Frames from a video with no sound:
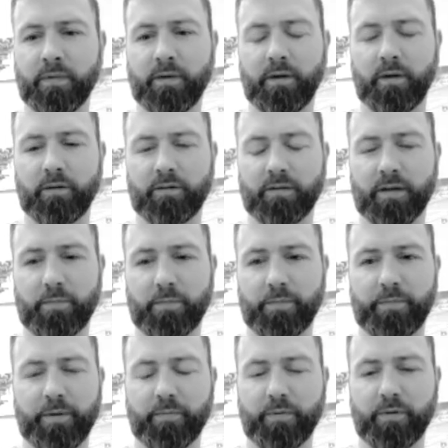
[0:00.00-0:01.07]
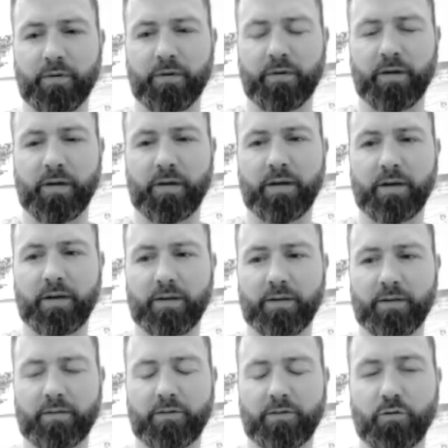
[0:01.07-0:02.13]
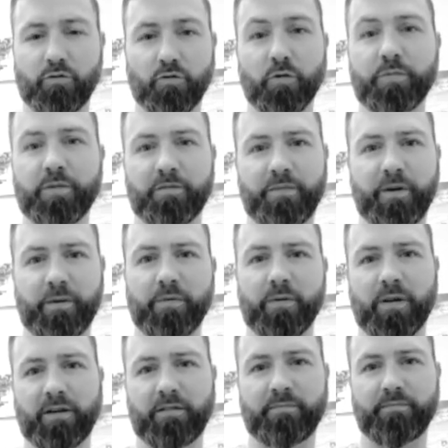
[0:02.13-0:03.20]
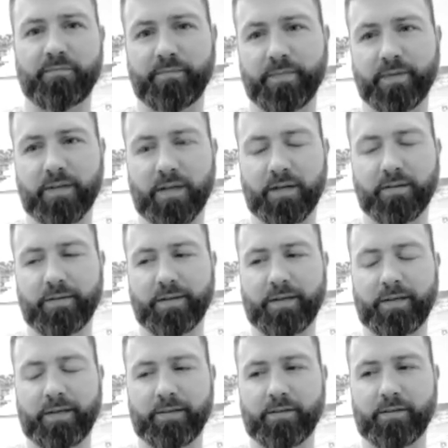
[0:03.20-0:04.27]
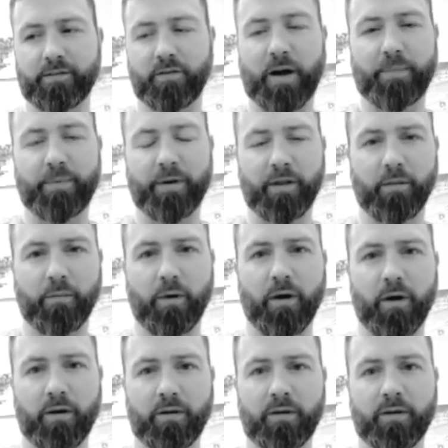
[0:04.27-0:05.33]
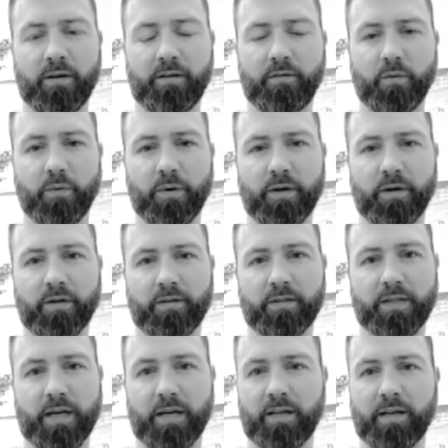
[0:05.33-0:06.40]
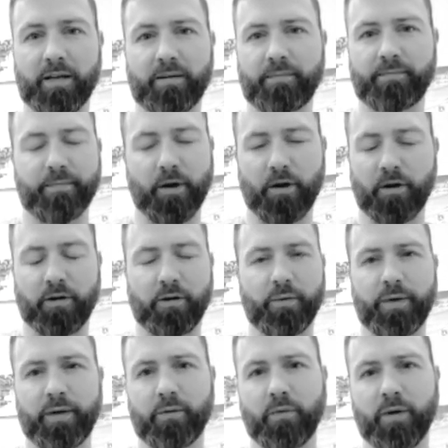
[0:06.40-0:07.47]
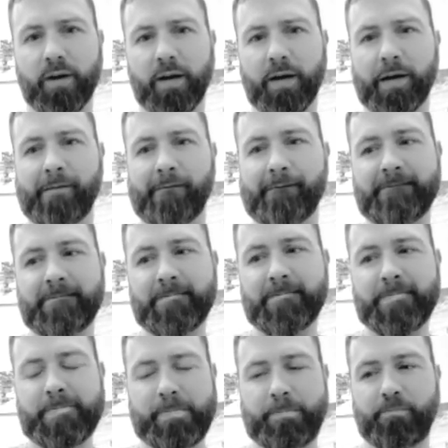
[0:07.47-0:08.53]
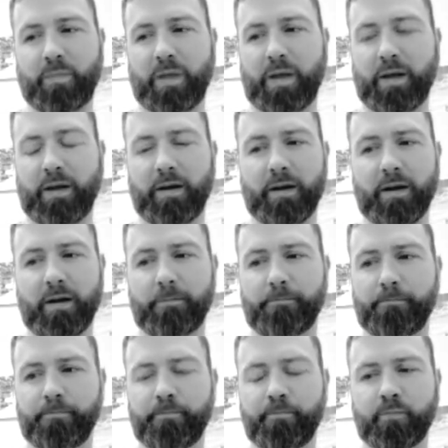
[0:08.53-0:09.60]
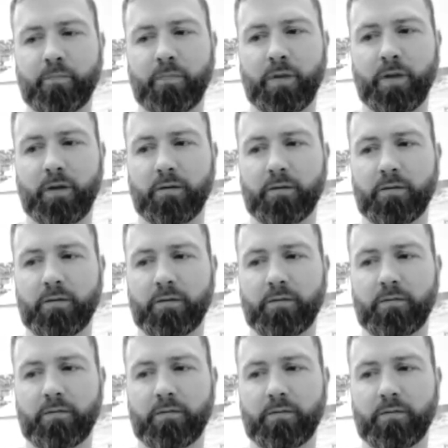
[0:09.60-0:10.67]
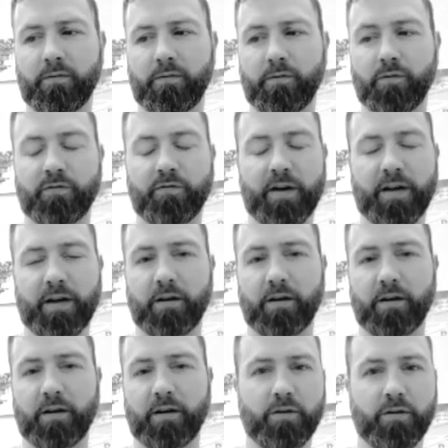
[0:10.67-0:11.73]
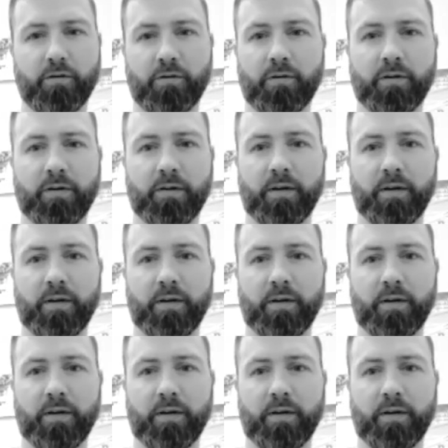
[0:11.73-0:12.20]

you know, there's a couple people, uh, two groups of people like kind of uh, scrapping in the mall, if you will, just kind of like arguing and whatnot. And, um, you know, the dude's fighting another dude.